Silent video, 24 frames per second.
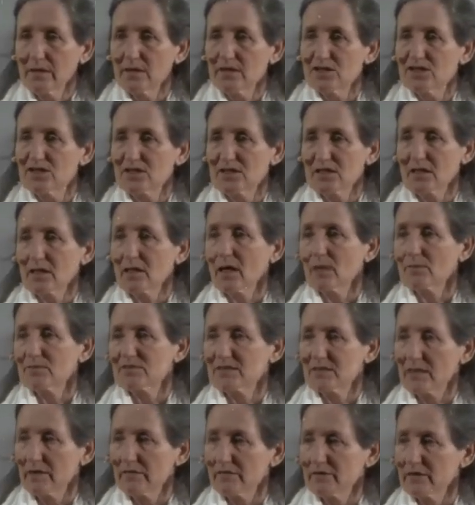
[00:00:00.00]
She said, I'm
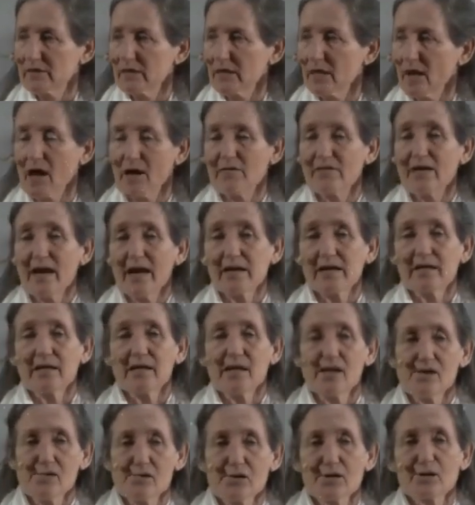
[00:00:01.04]
70, I've had
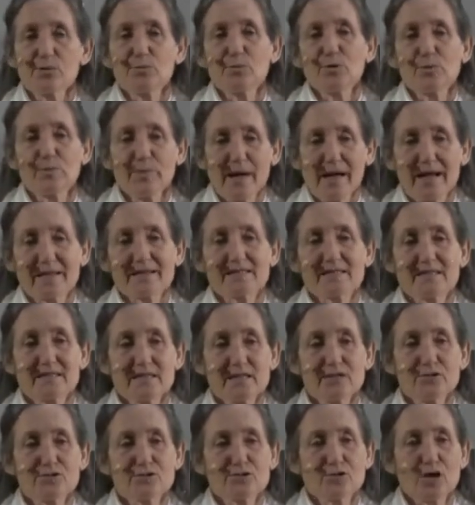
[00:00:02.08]
irritable bowel
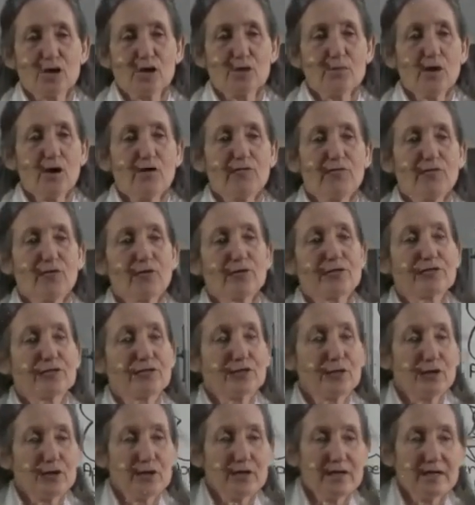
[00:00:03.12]
syndrome for
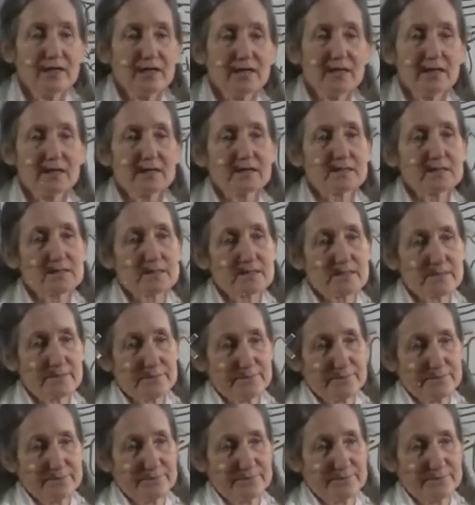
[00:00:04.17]
30 years.